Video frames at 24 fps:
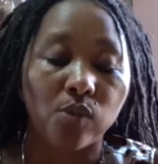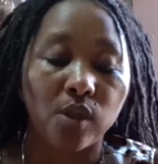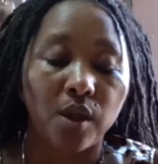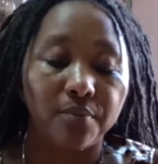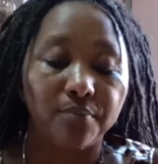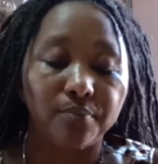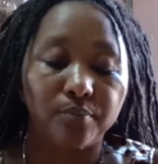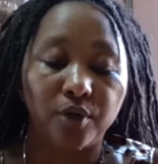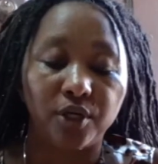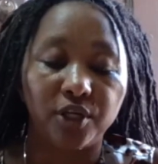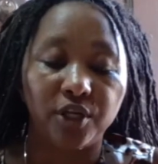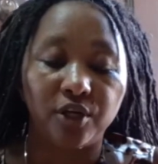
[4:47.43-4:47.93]

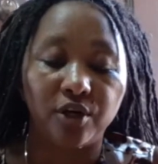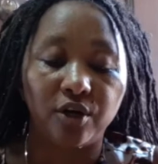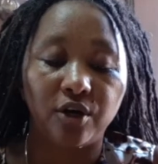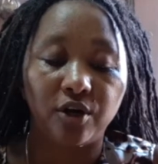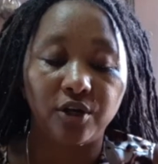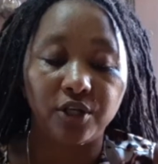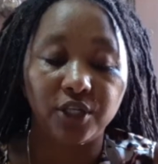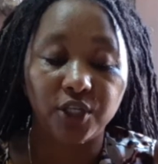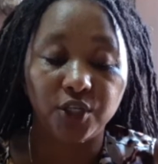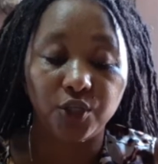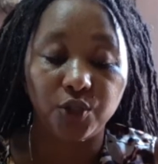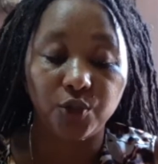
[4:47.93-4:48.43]
but the
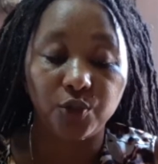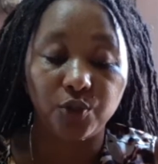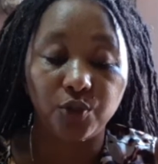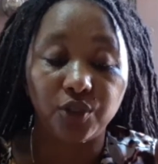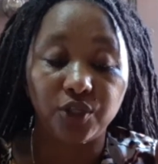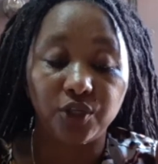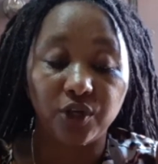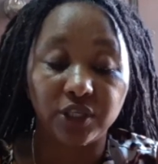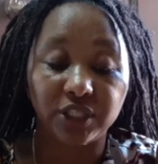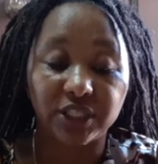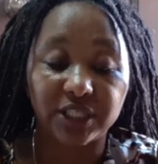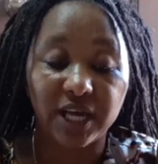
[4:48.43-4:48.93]
honeydew
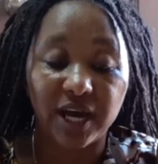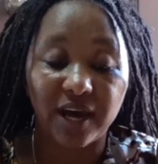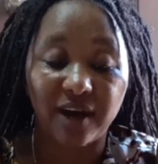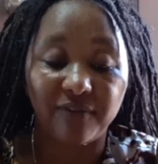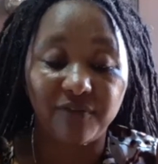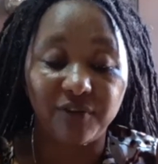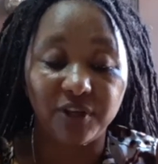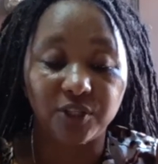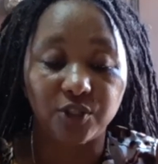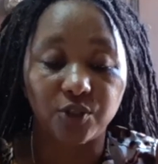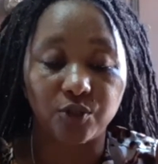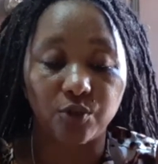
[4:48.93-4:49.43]
does have
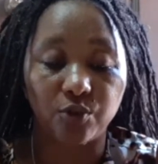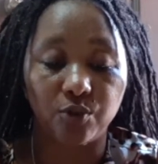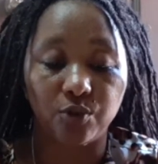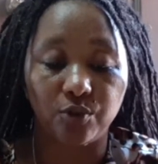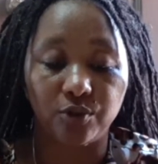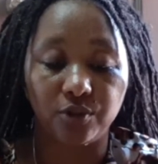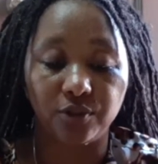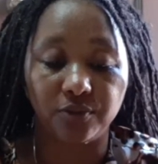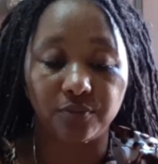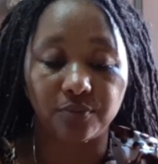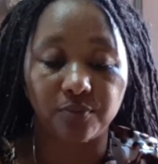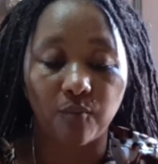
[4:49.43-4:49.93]
its
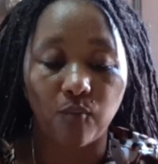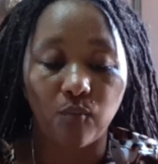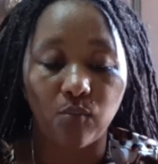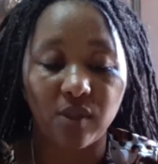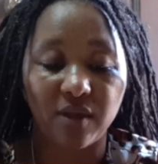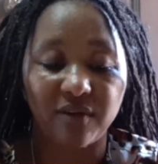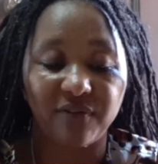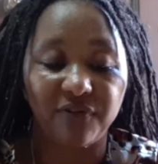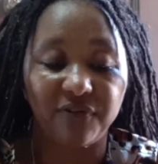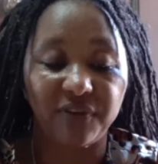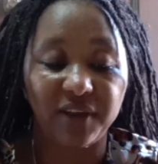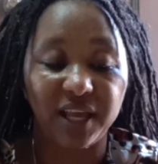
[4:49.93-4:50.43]
own
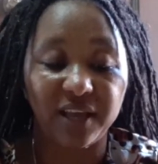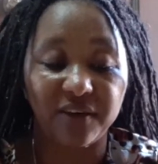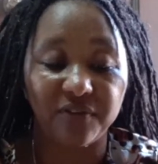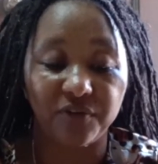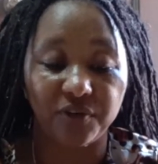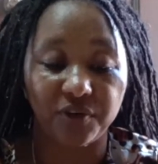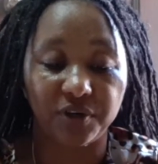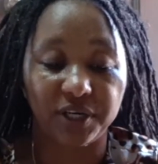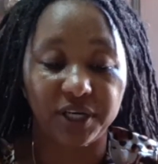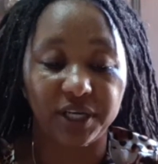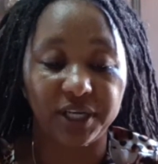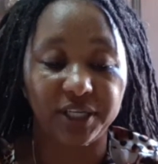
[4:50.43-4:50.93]
flavor
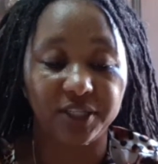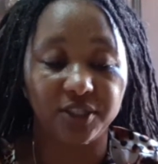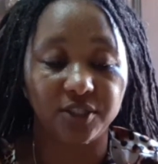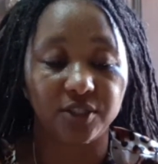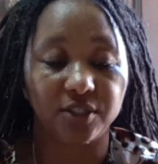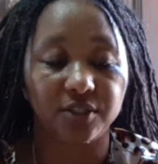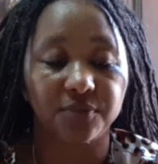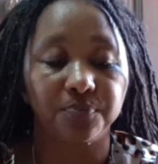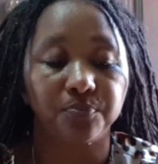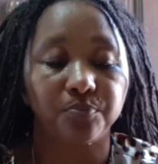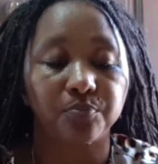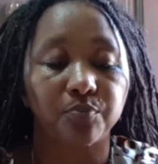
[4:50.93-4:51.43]
and
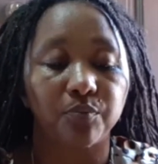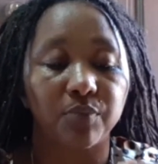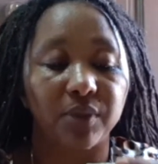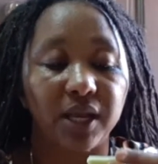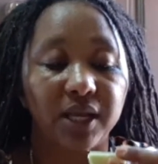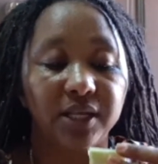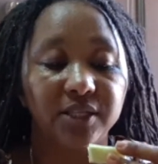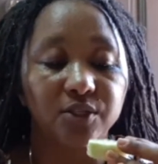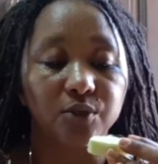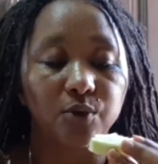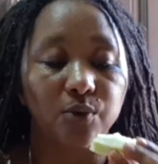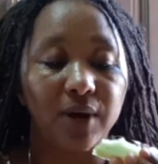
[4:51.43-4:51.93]

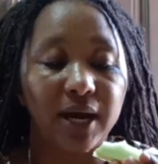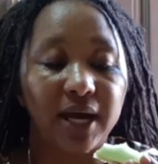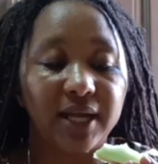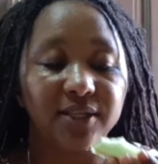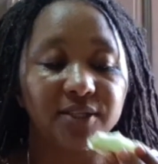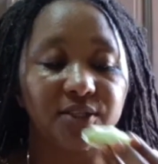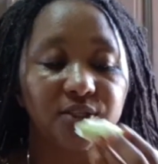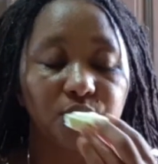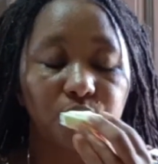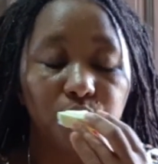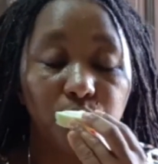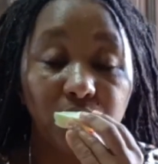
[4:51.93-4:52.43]
it's quite
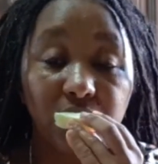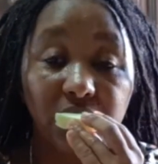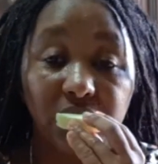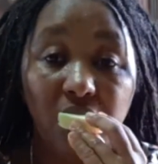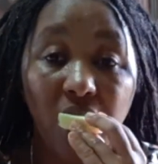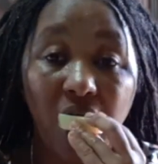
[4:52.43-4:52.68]
sweet.